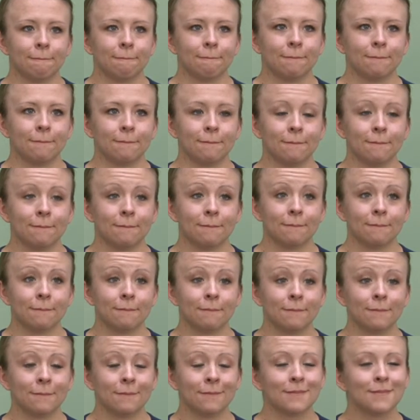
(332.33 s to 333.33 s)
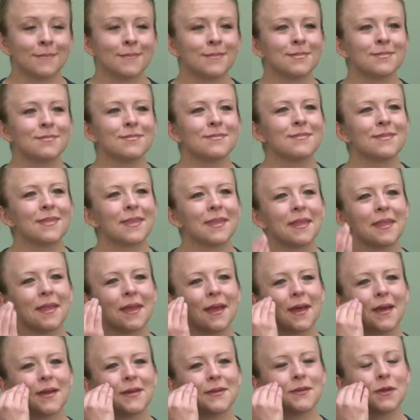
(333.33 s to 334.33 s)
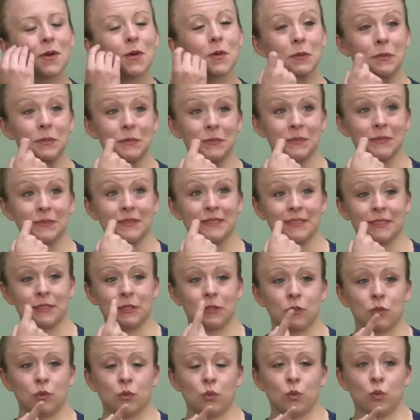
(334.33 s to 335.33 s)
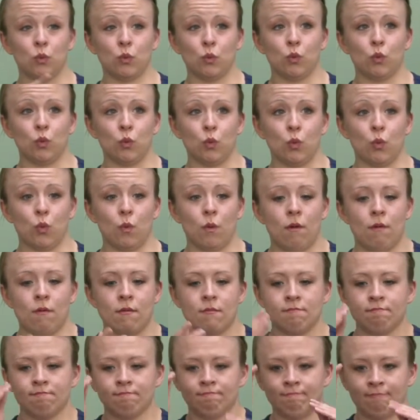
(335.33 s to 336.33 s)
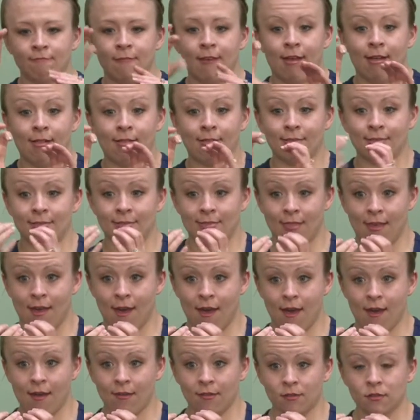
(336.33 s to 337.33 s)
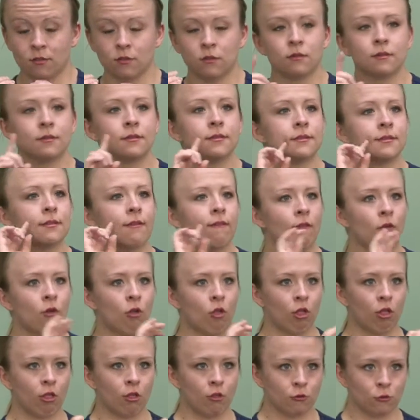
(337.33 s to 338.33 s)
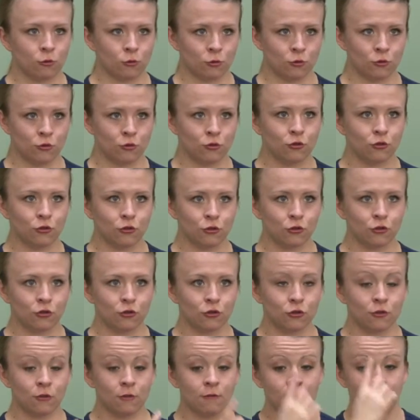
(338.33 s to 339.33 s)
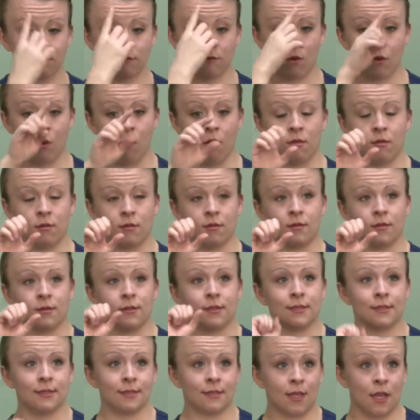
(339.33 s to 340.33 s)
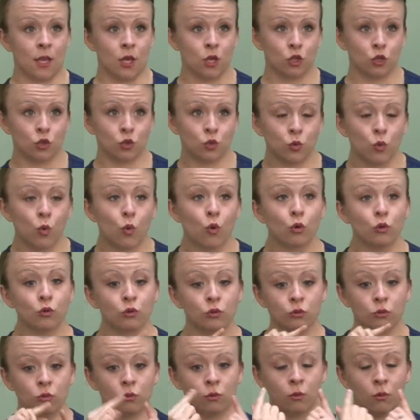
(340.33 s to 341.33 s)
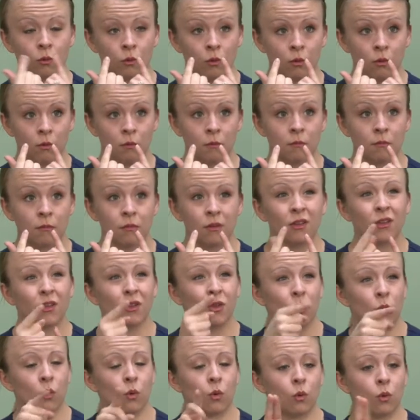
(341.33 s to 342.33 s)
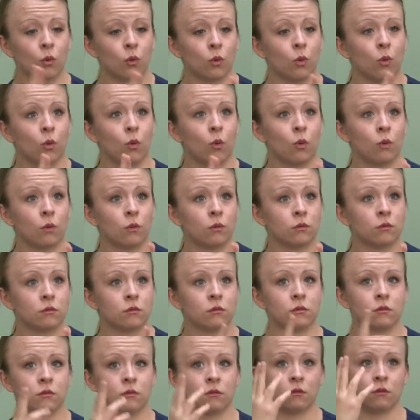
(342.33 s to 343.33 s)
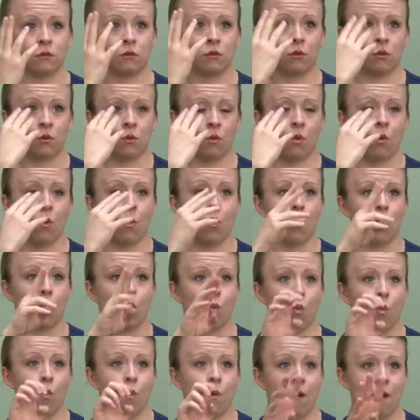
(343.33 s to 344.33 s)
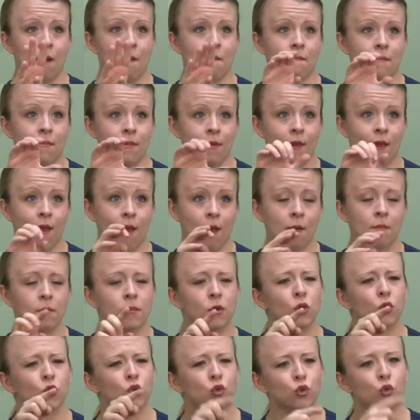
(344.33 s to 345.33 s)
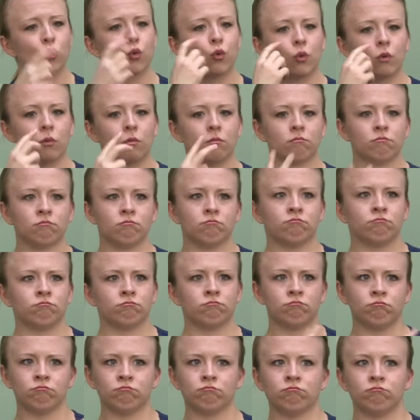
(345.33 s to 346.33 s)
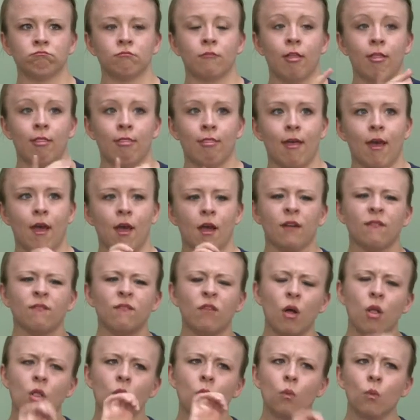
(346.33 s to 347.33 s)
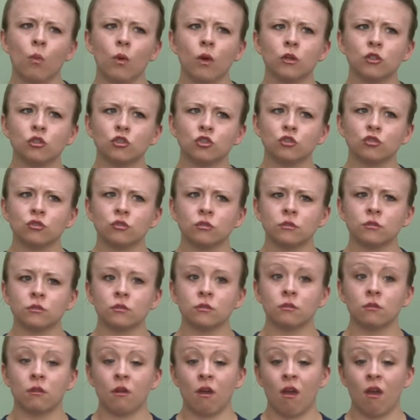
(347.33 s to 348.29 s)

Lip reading: Well, I know you just taught a class on deaf culture to the St. George group by using the video remote technology. Have you been able to look at the evaluations for how that class went?